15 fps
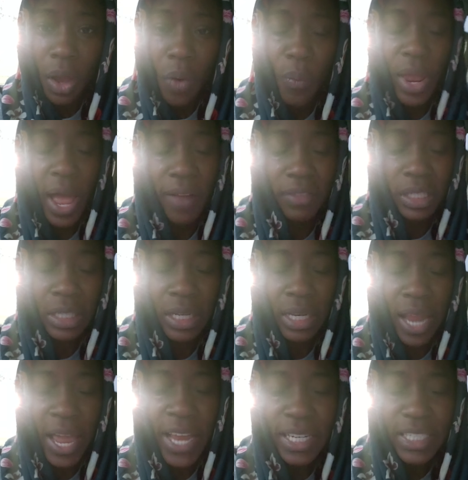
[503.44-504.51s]
We have to
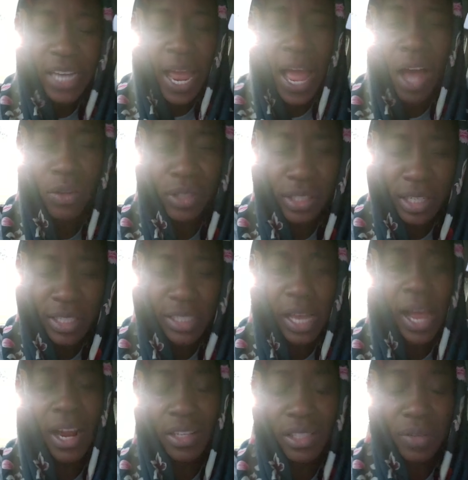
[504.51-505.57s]
lay down the
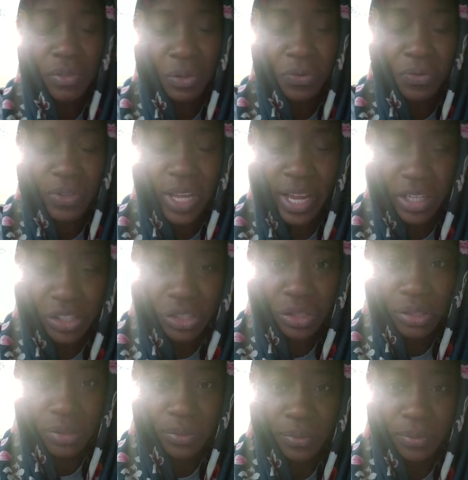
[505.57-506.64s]
desires of the
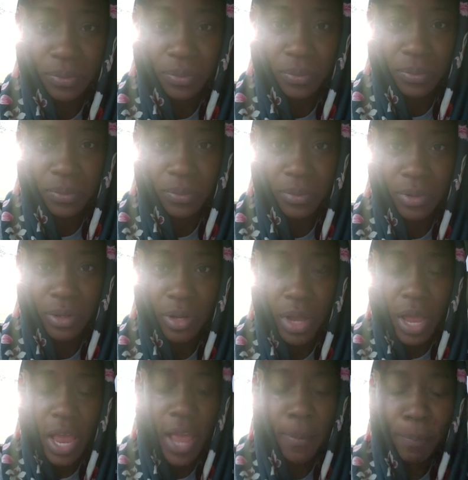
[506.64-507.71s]
flesh
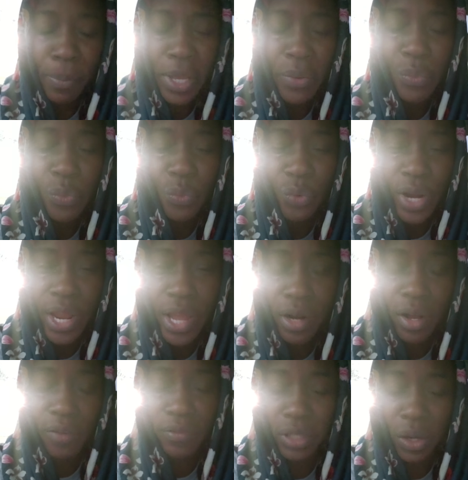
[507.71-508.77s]
and be rid
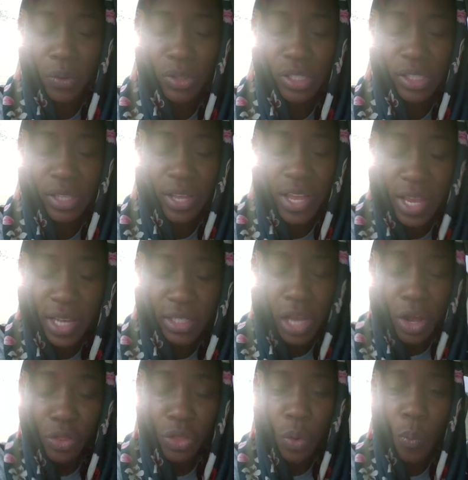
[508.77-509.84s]
of those things,
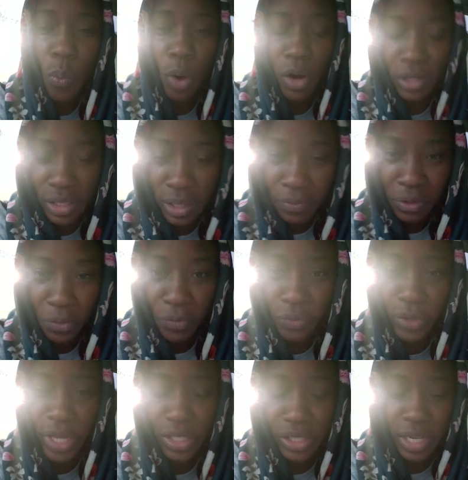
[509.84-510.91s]
the works of the
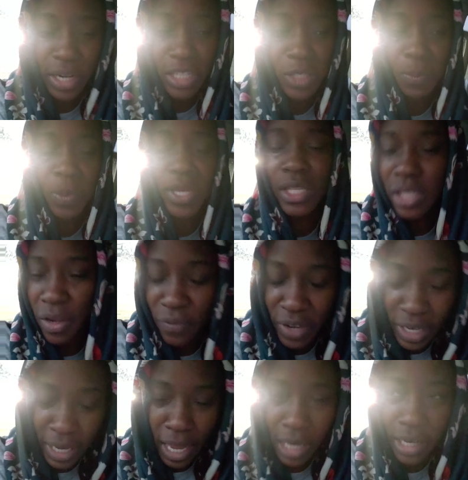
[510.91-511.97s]
flesh that it speaks of
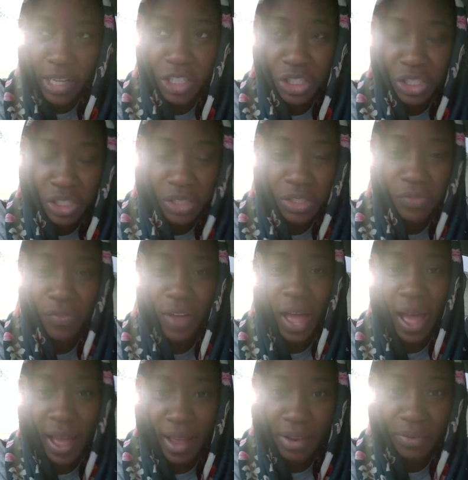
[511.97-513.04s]
in Galatians
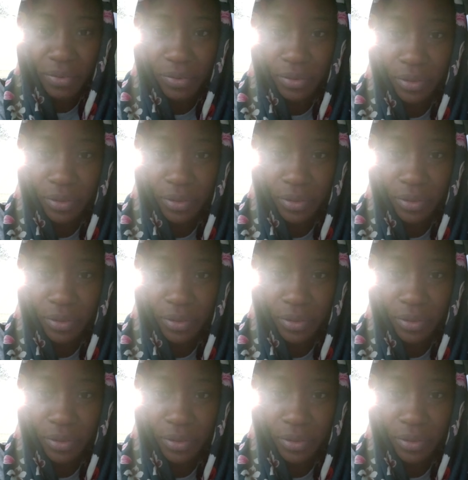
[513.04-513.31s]
5.